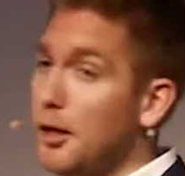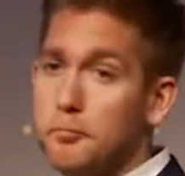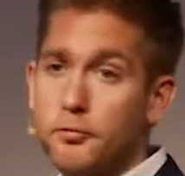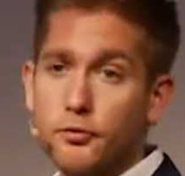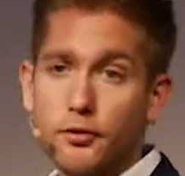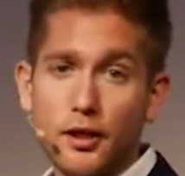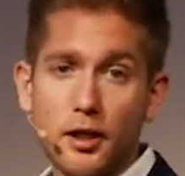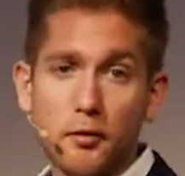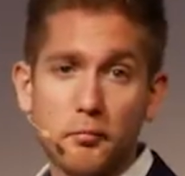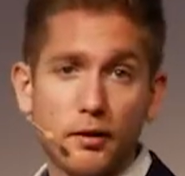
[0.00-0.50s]

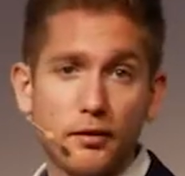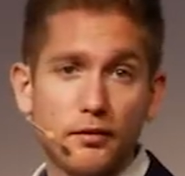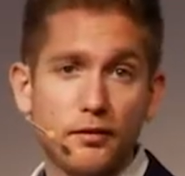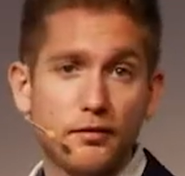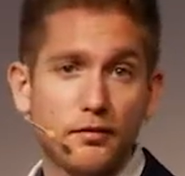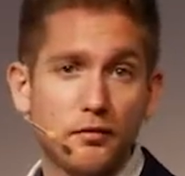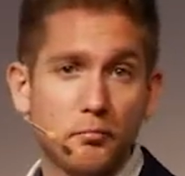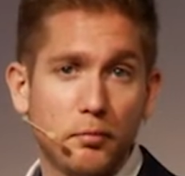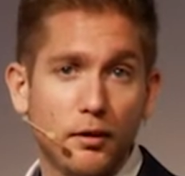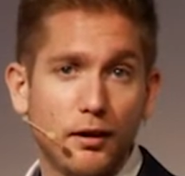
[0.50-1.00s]
Amsterdam, but
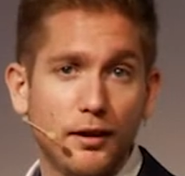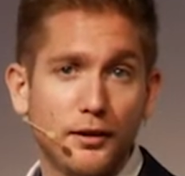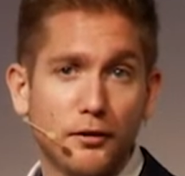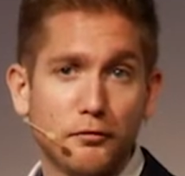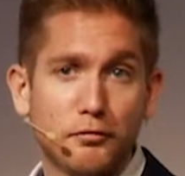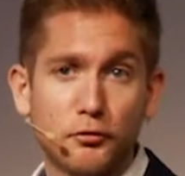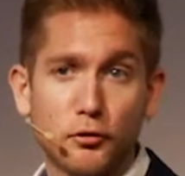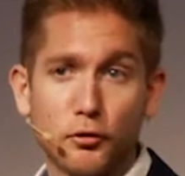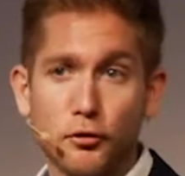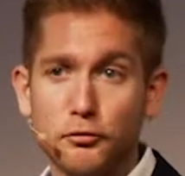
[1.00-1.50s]
this is Berlin,
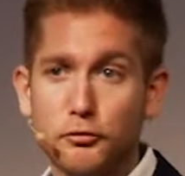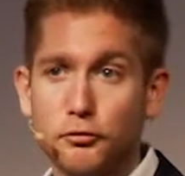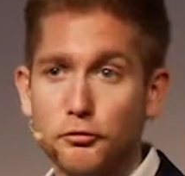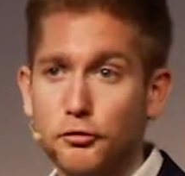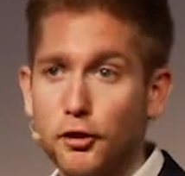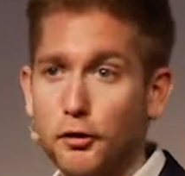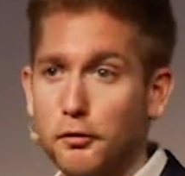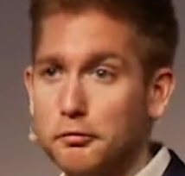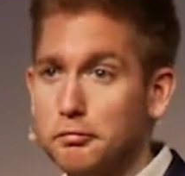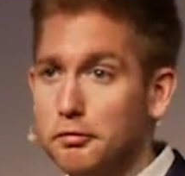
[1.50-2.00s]
of course, so
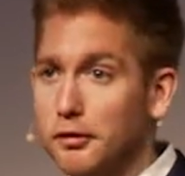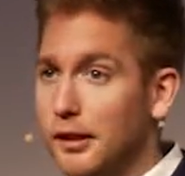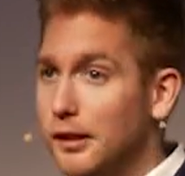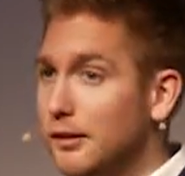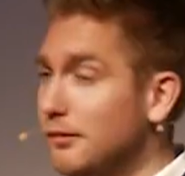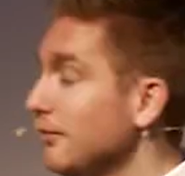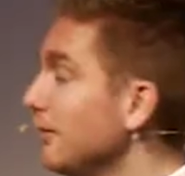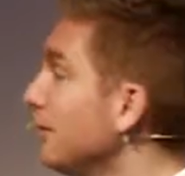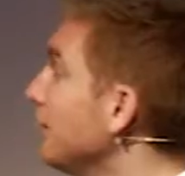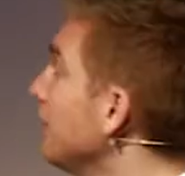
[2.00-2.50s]
sorry for that.